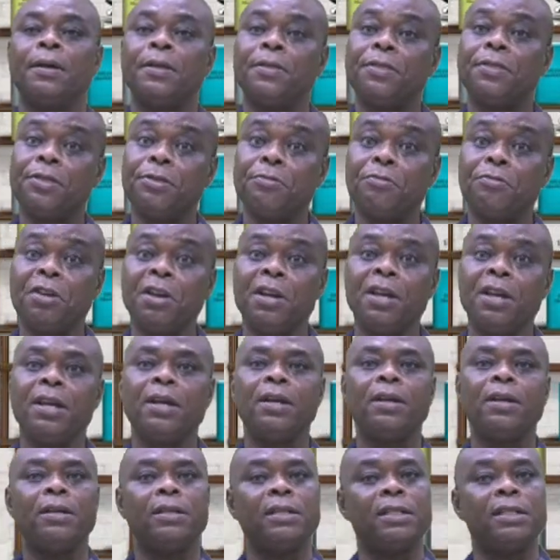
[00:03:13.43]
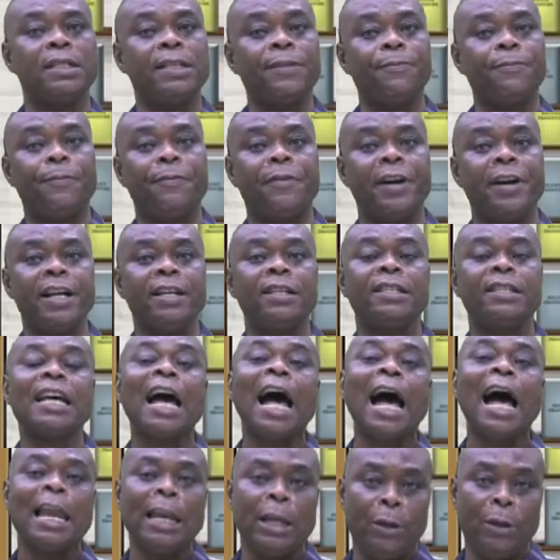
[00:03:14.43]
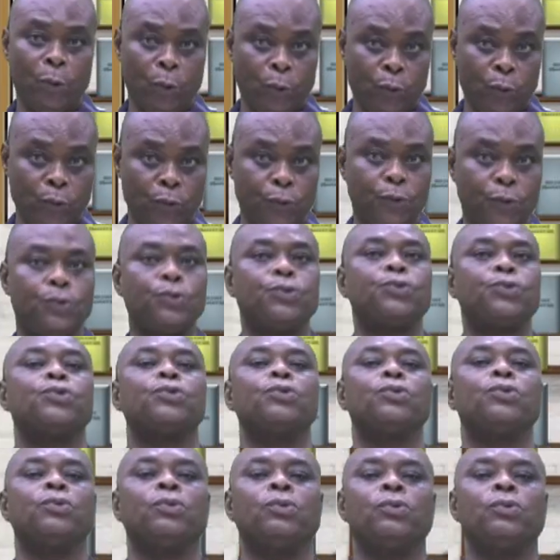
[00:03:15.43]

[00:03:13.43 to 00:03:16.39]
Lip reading: three different alleles.